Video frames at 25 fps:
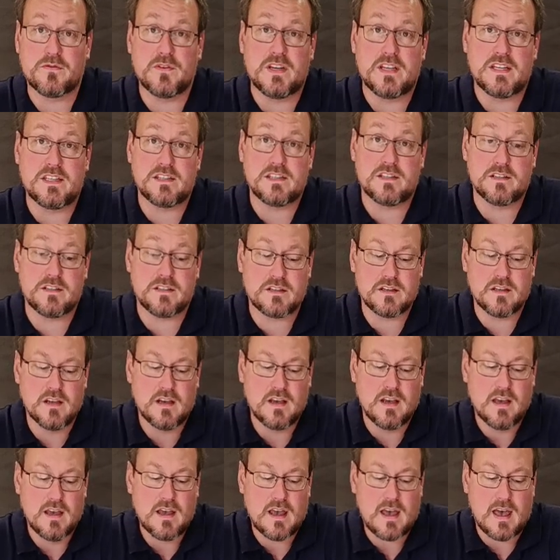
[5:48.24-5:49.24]
freezers,
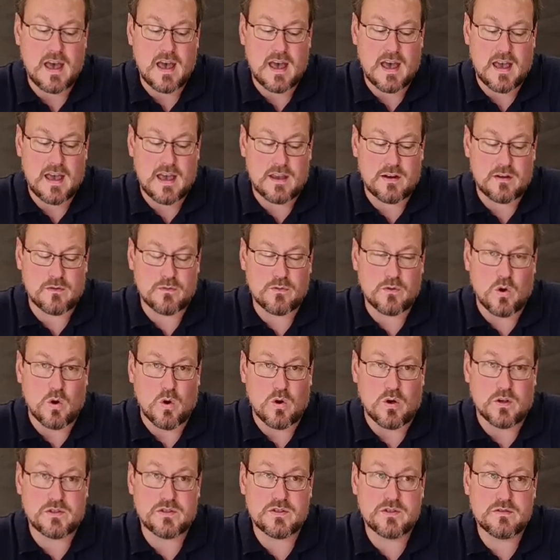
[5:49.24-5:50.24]
and of
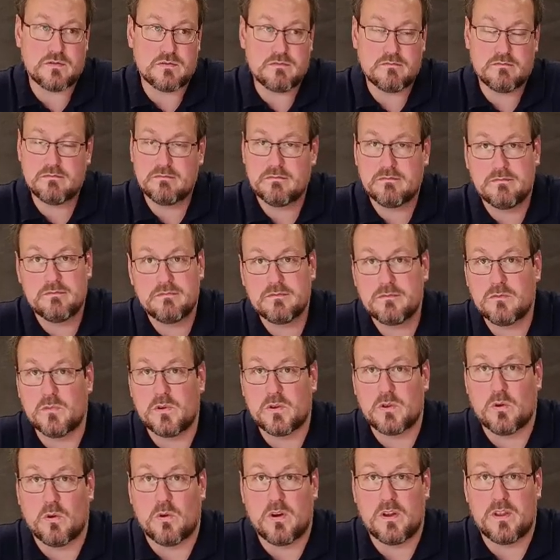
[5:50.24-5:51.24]
course,
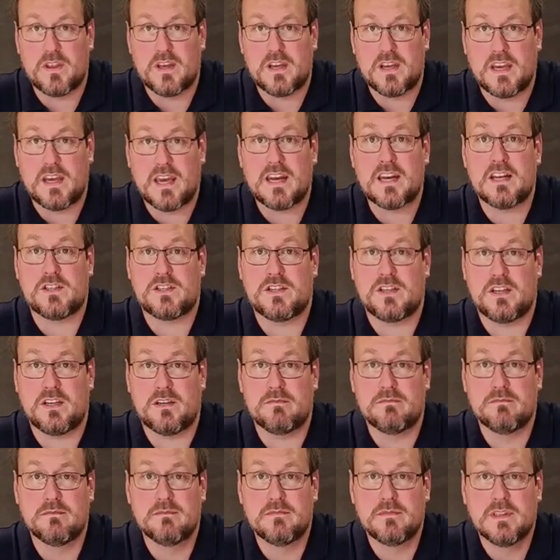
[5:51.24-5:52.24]
with all of the energy
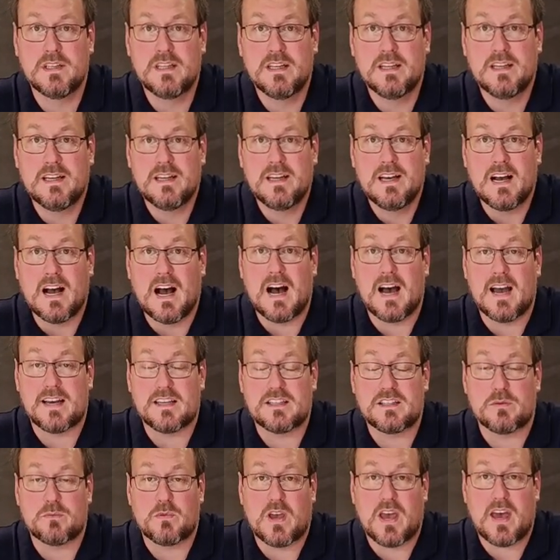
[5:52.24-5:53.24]
hikes
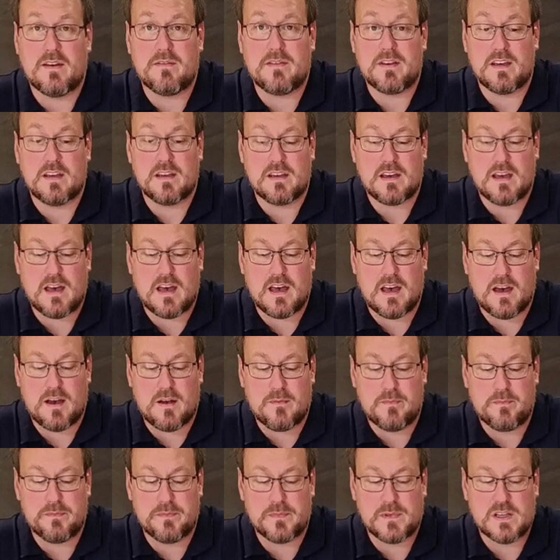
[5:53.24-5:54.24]
that we're having,
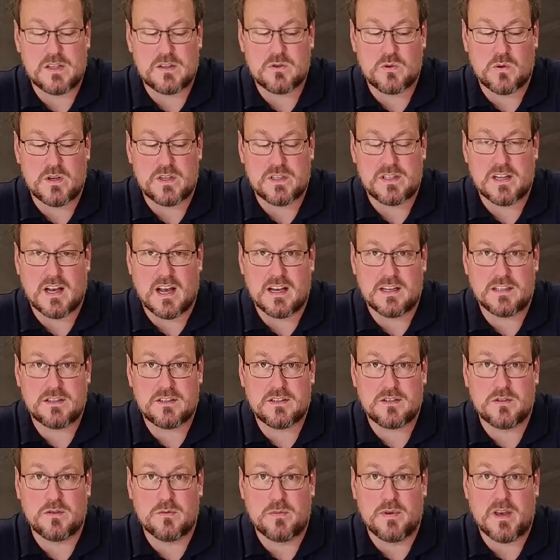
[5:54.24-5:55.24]
it's always nice
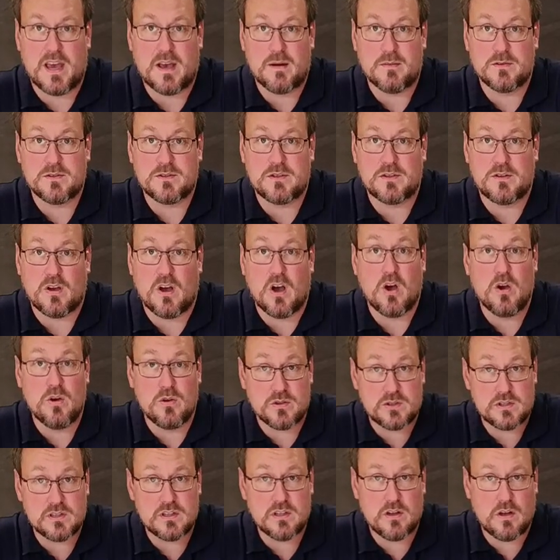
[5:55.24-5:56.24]
to be able to
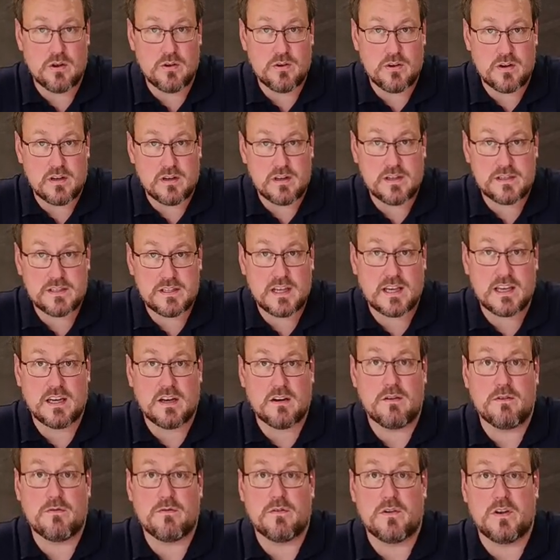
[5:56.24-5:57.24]
still own a
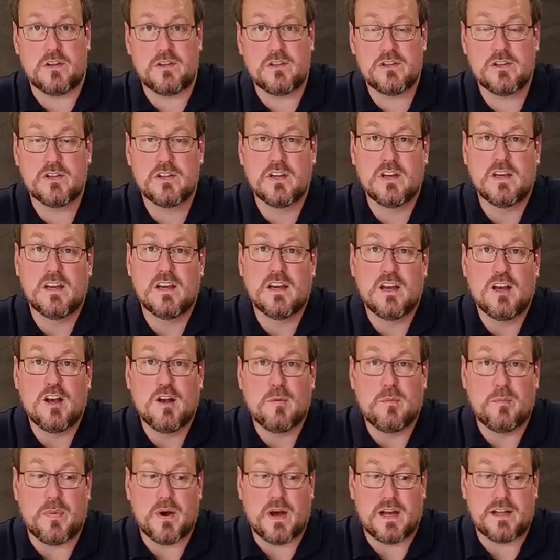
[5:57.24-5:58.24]
secondary fridge,
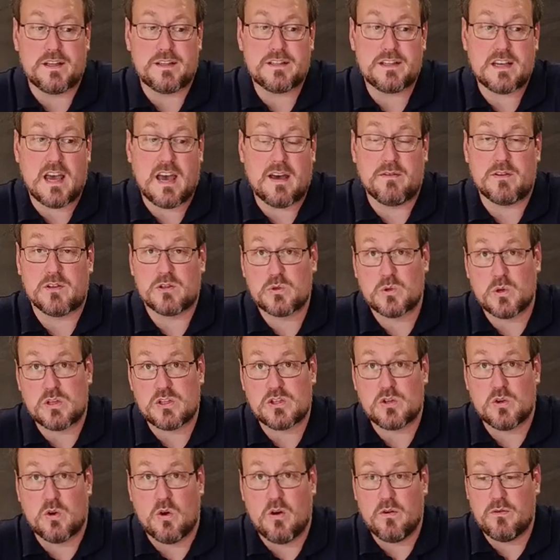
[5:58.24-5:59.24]
but have it
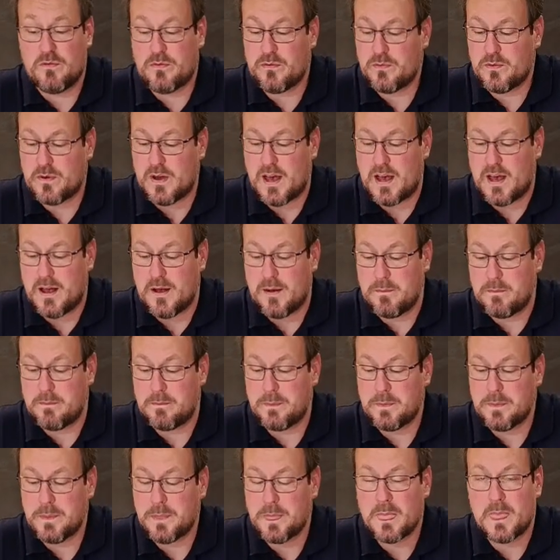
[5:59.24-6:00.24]
switched off,
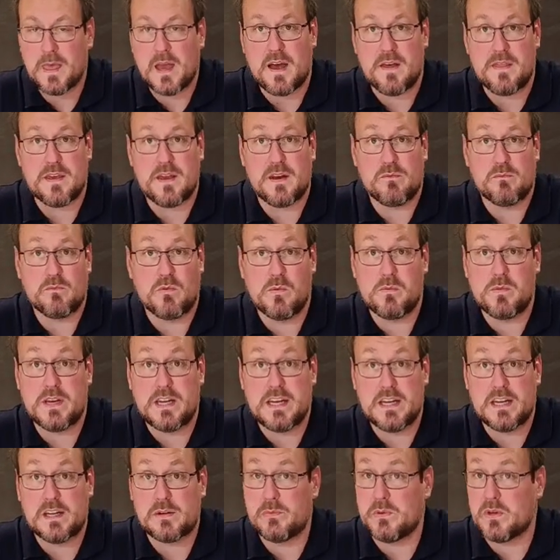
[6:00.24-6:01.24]
and then when we
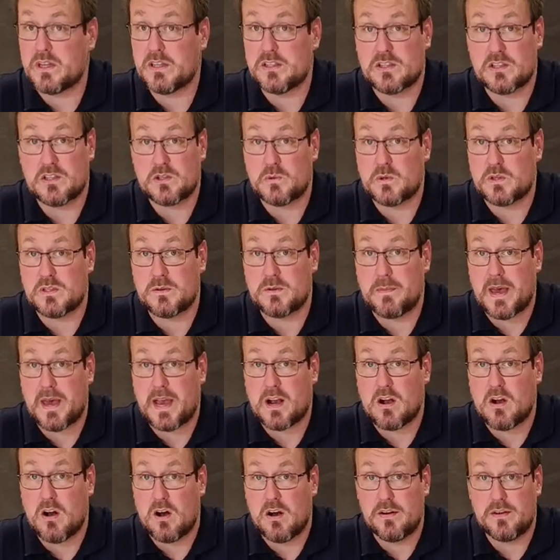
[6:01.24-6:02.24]
need it, we can just switch it back
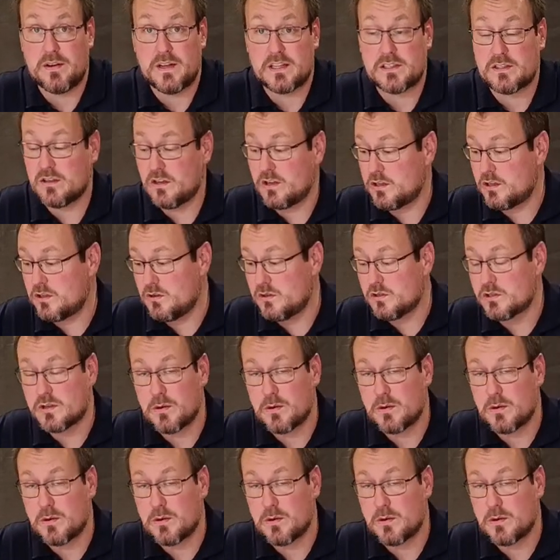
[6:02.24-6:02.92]
on. It's not a huge